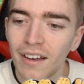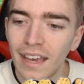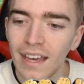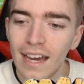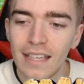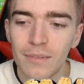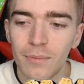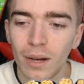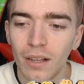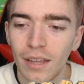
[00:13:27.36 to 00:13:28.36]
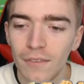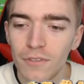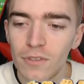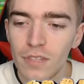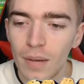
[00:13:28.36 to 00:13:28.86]
okay, guys, well,
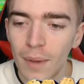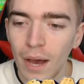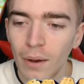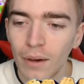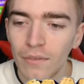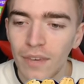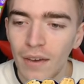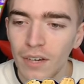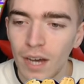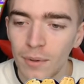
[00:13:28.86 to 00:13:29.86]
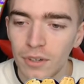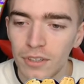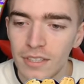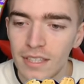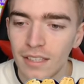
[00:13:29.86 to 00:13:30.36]
if you somehow have never come
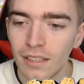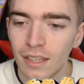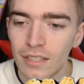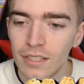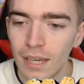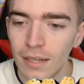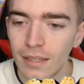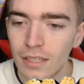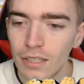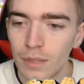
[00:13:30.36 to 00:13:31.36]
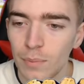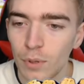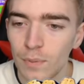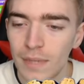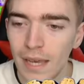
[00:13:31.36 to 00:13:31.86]
across this glitch, it literally
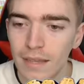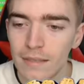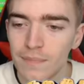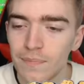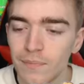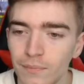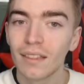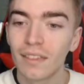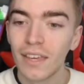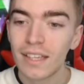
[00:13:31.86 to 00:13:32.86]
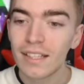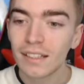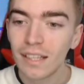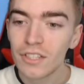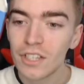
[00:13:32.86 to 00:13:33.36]
poops eggs. These
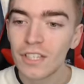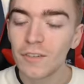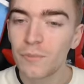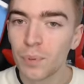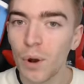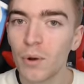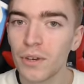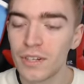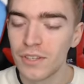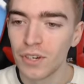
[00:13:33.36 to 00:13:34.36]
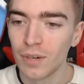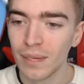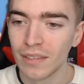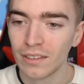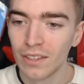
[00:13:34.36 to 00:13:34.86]
glitches have broken Adopt
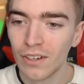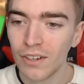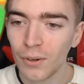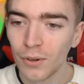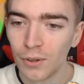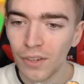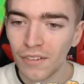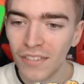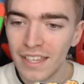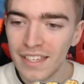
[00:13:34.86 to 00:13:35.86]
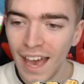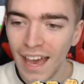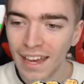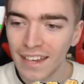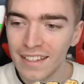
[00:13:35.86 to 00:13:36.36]
Me. Look at all of these
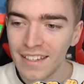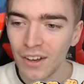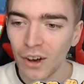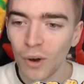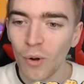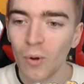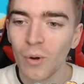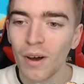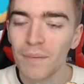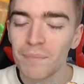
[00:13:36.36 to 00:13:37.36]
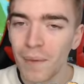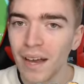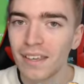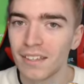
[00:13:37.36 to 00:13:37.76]
eggs. Oh my